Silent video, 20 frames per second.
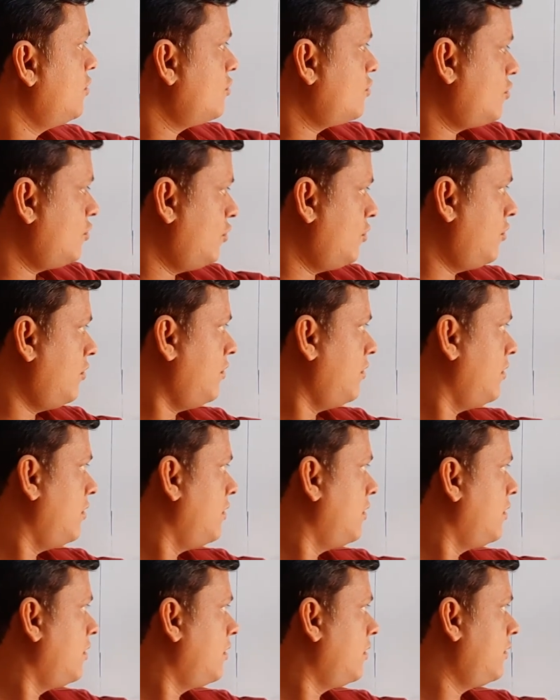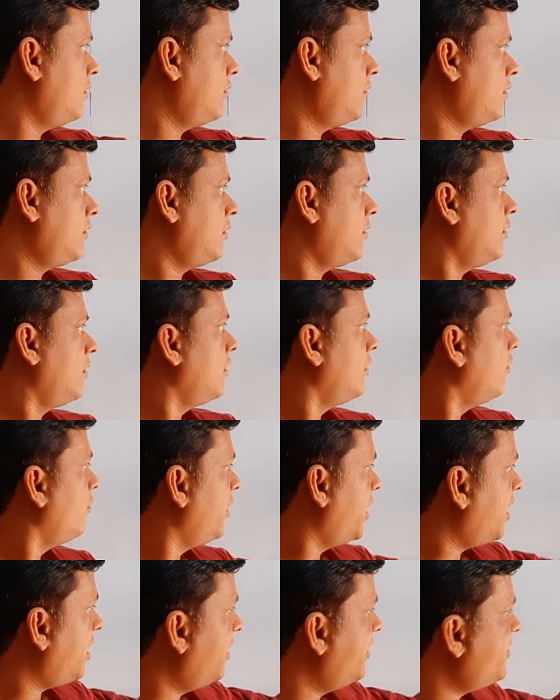So
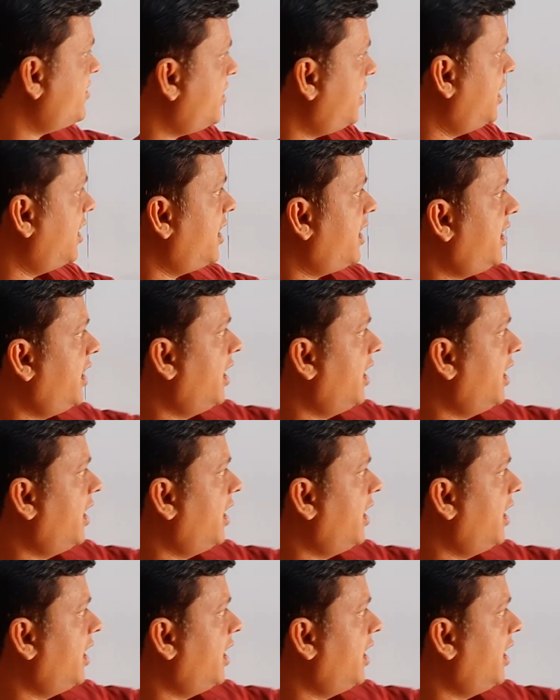we consider